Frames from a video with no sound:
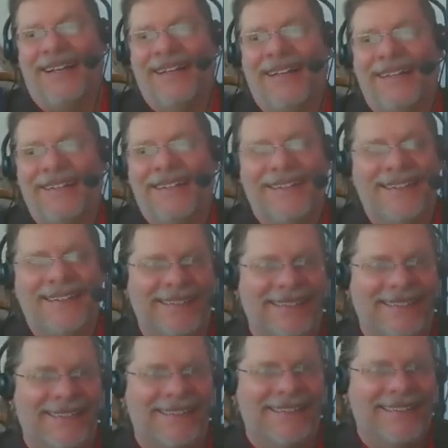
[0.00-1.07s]

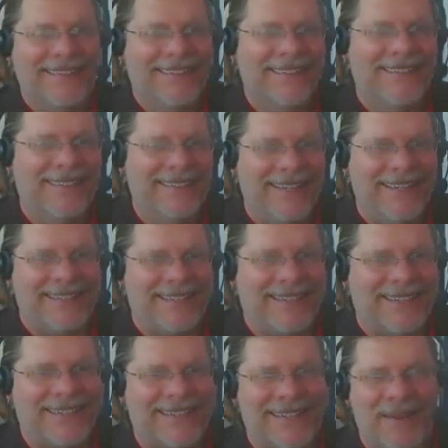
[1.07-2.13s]

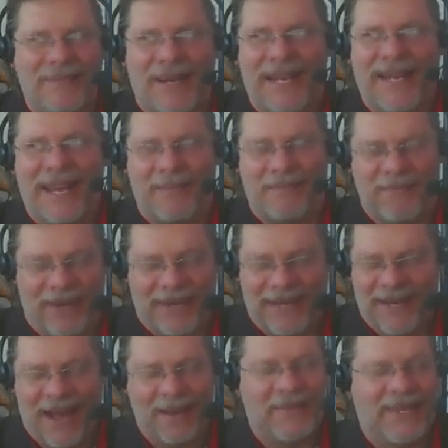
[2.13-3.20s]

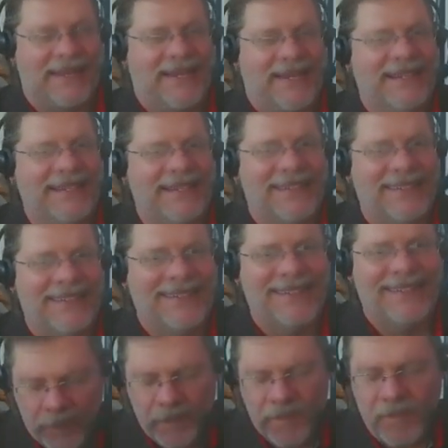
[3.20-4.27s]

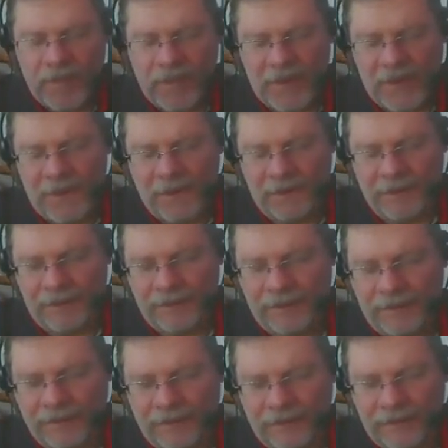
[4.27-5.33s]

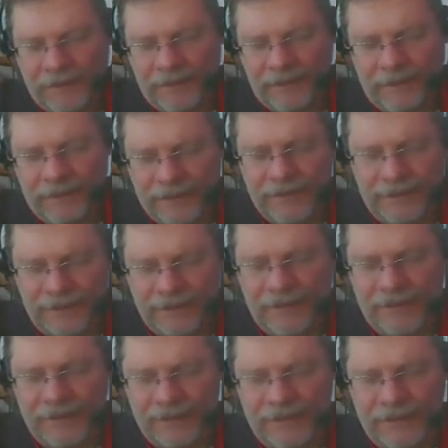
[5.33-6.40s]

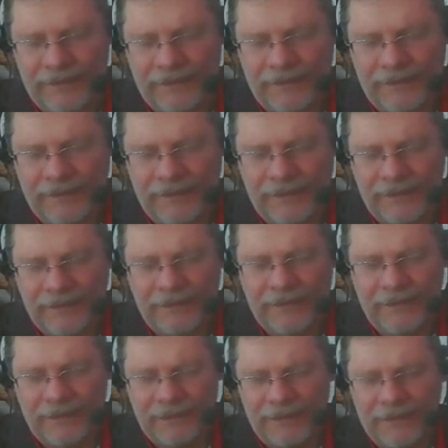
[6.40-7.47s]

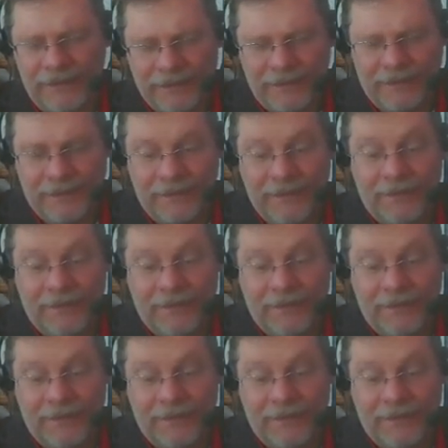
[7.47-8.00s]
This person isn't speaking.